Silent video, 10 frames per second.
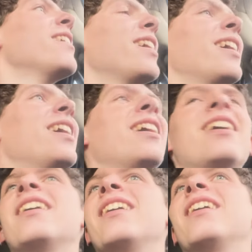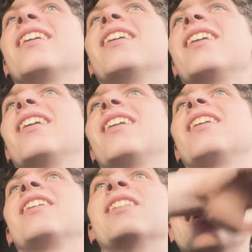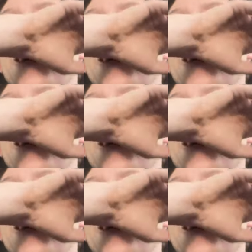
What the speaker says: Nobody speaks.